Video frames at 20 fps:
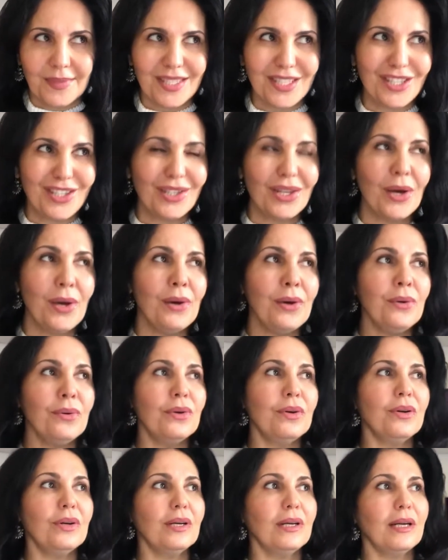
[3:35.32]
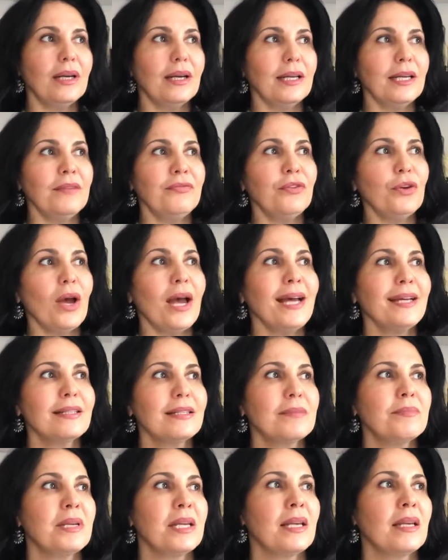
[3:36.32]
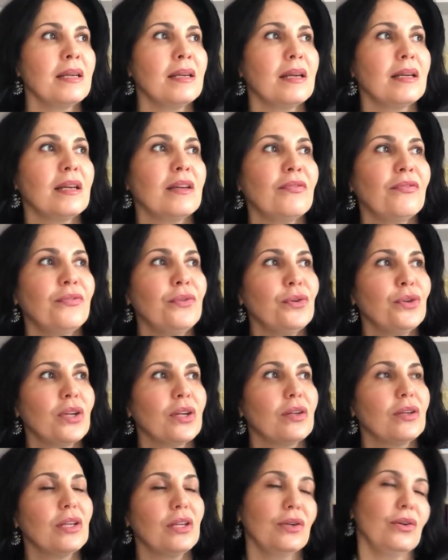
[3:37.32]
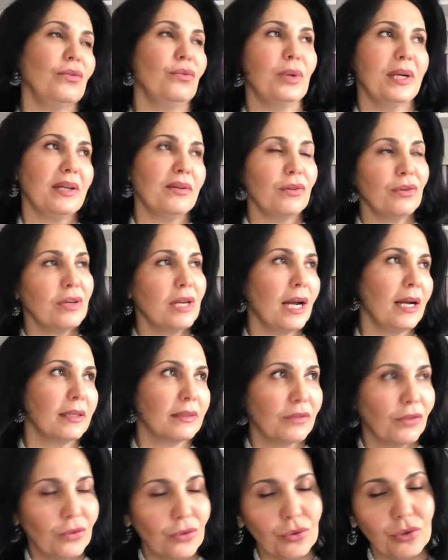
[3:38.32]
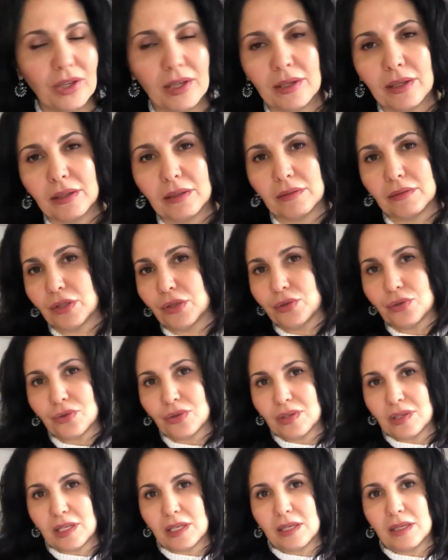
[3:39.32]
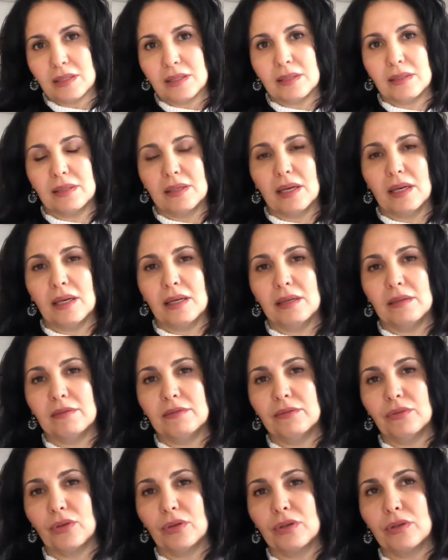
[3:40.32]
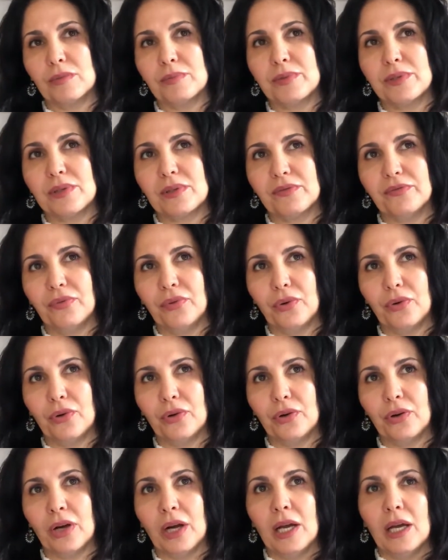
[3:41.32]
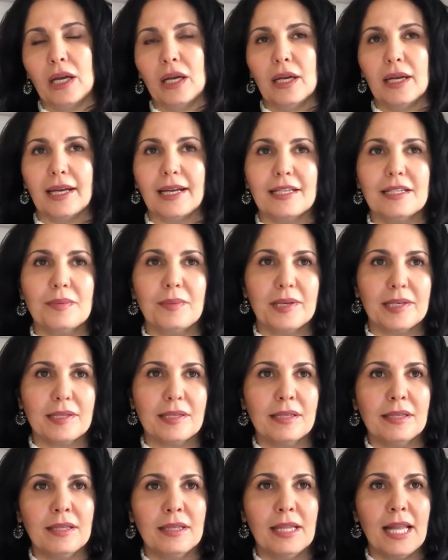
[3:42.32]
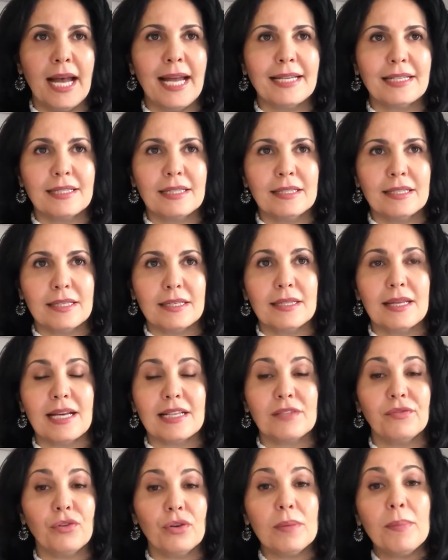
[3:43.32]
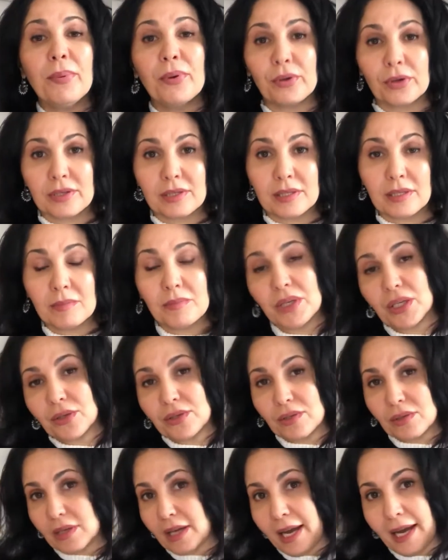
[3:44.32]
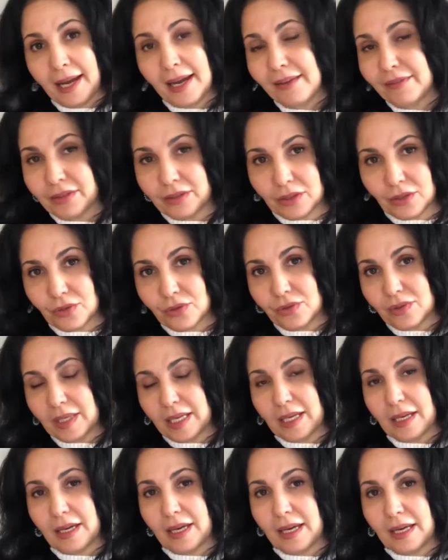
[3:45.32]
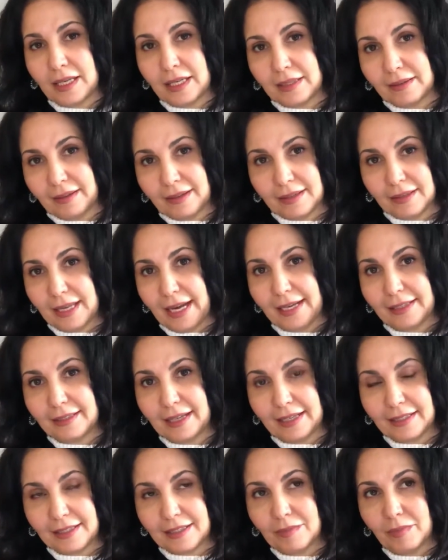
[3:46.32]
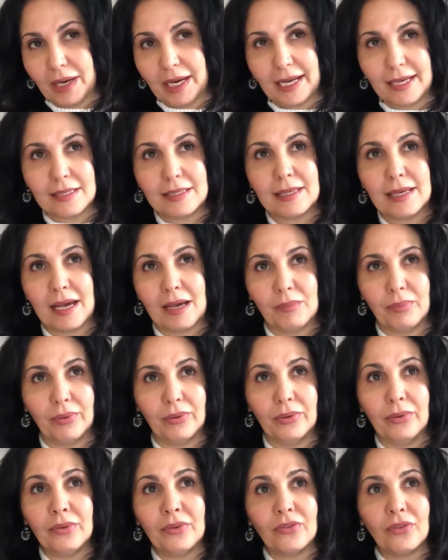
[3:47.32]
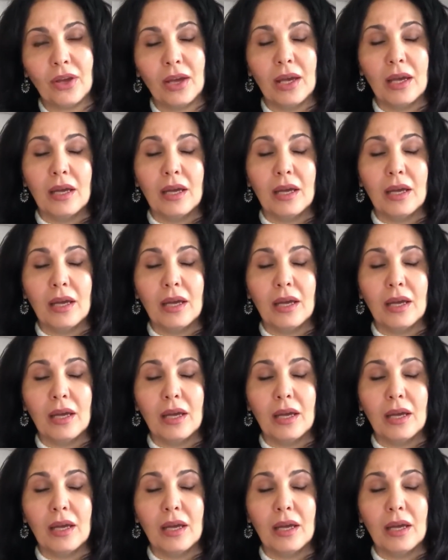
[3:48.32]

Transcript: So if you ask me if you know whether or not you can use these verbs for expressing likes and dislikes for a person, because I haven't used anything like that in my examples,